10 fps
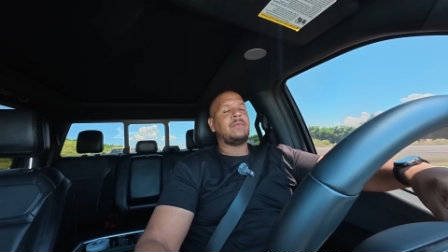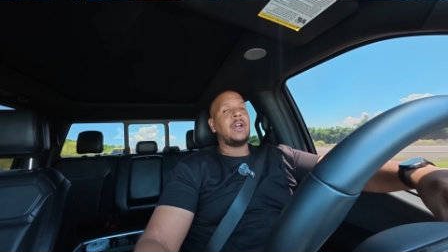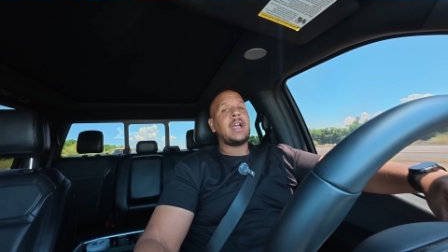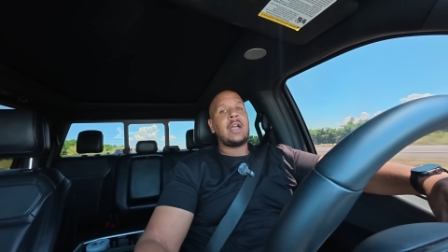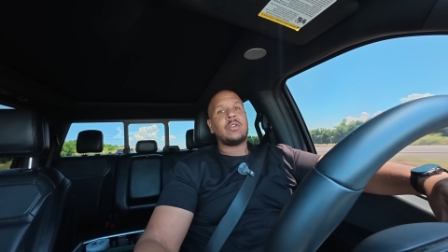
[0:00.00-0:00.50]

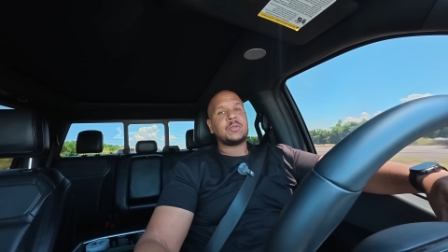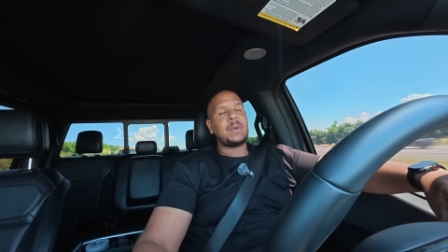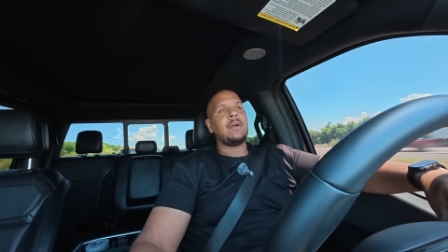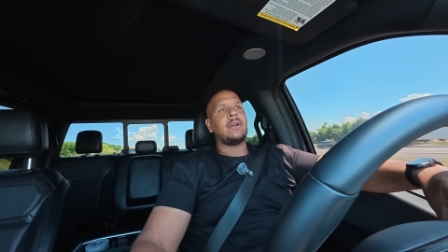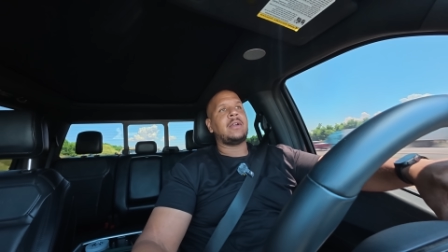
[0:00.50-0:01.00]
very high
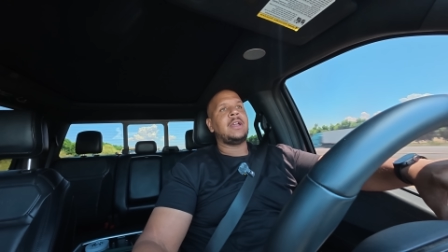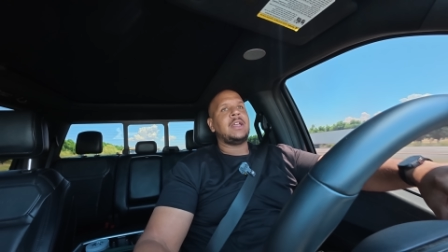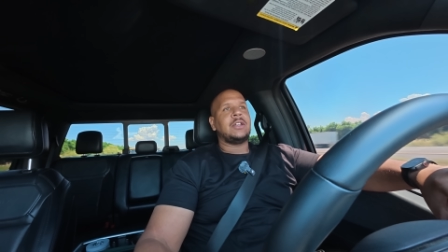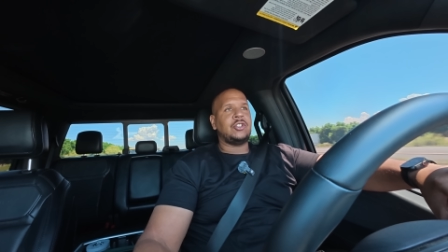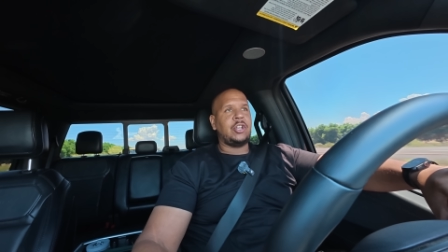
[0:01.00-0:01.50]
horsepower
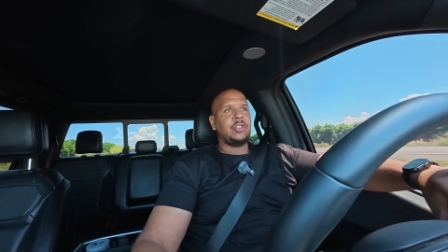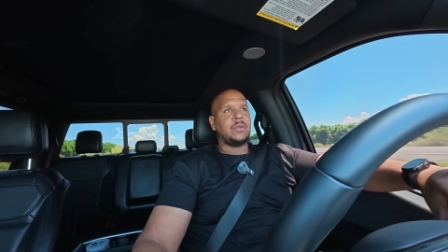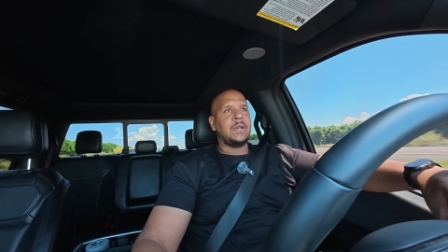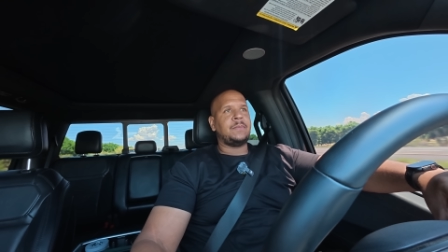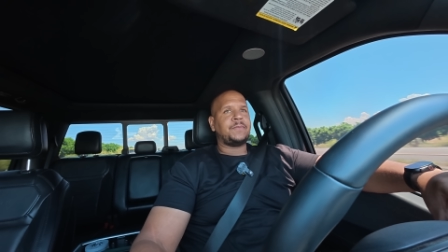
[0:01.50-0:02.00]
Gen
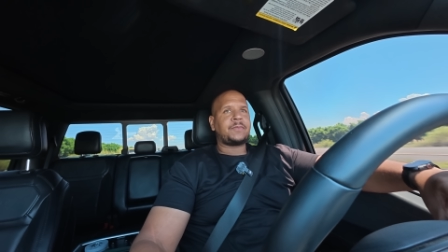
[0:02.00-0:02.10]
3.